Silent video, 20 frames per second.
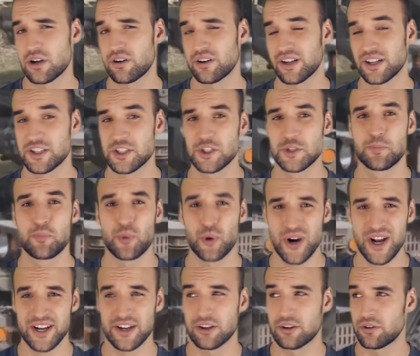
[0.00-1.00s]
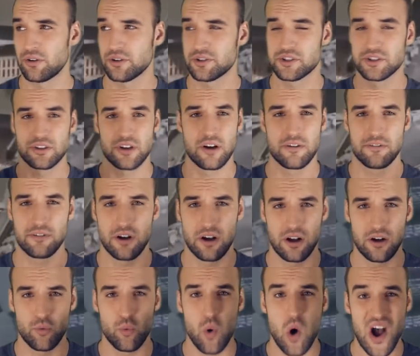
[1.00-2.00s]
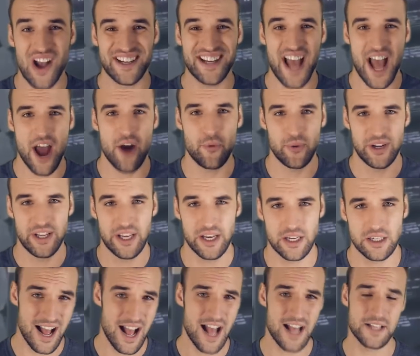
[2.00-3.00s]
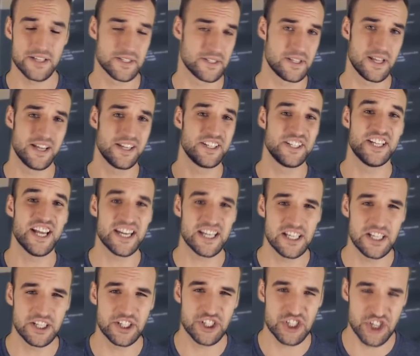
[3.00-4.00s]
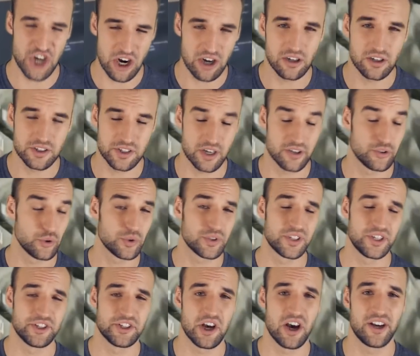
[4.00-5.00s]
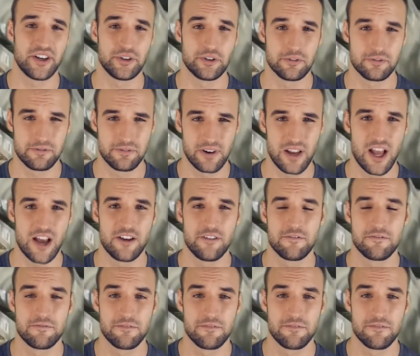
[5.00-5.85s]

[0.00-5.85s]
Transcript: targets spread across a wide area, as the deadly chunks are not designed to fly